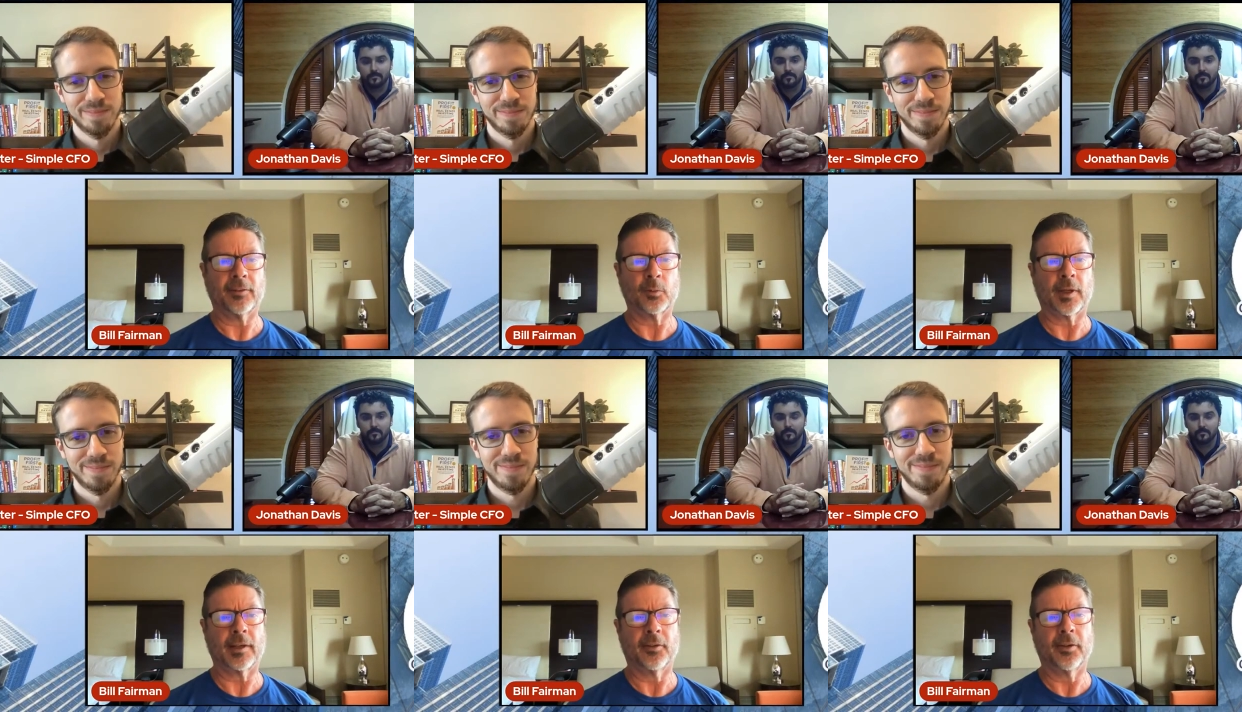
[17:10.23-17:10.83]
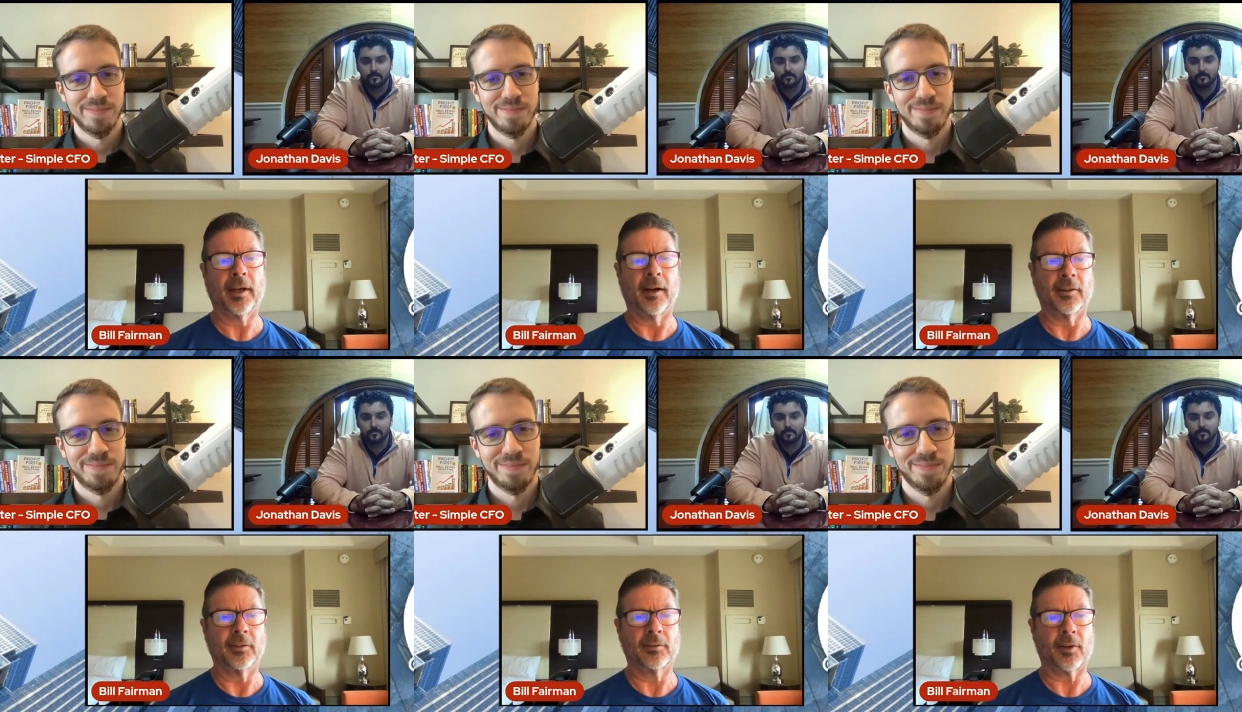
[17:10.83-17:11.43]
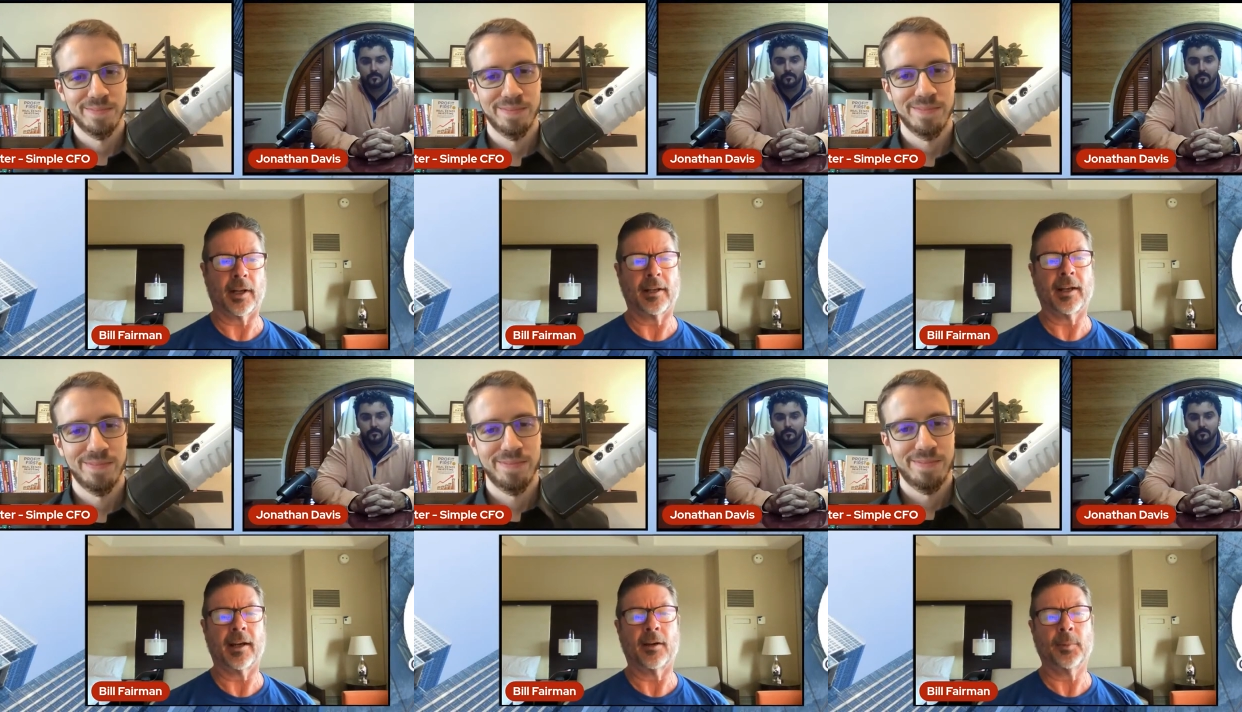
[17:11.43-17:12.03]
Speaker 1: That's why you're there. You try and
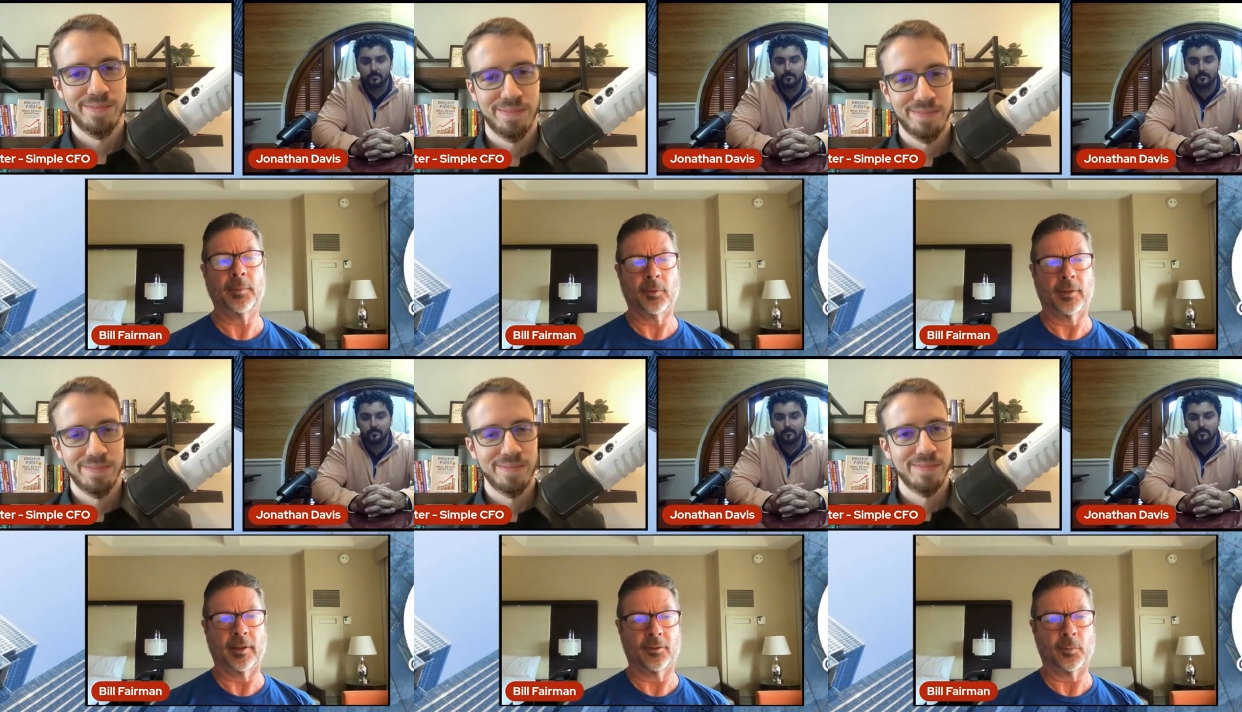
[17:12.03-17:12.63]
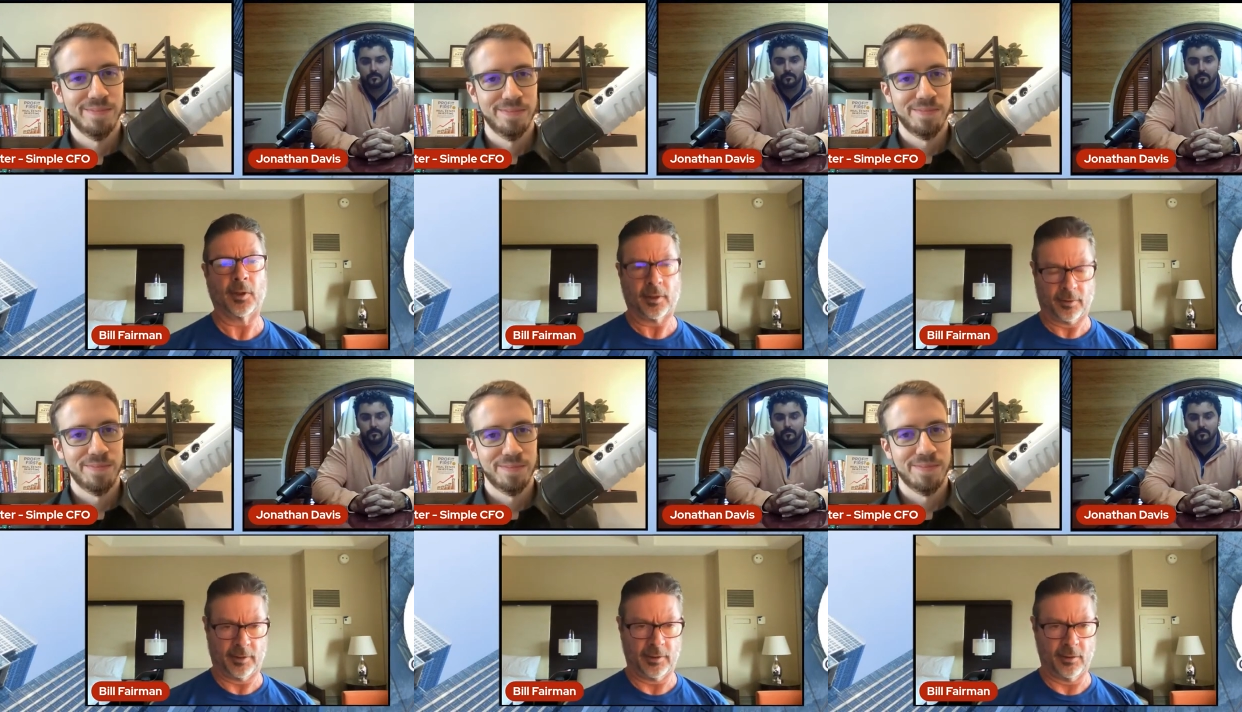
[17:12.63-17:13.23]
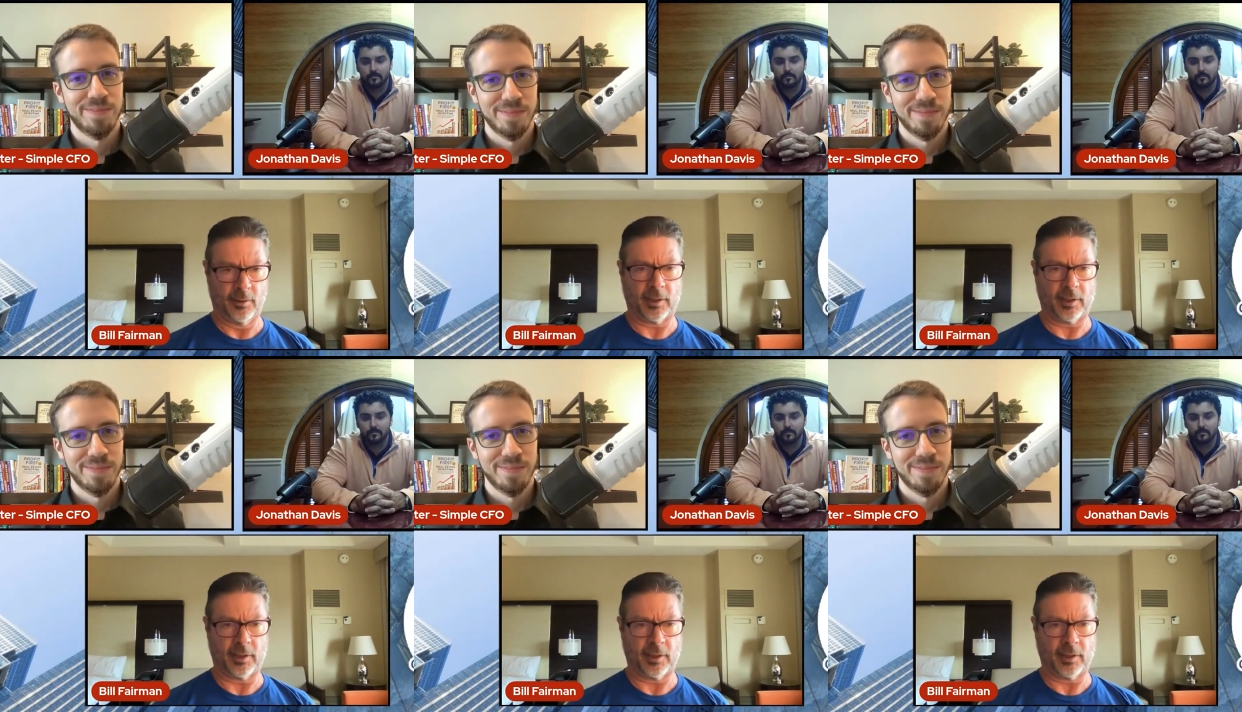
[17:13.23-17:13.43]
hire people that are smarter than you.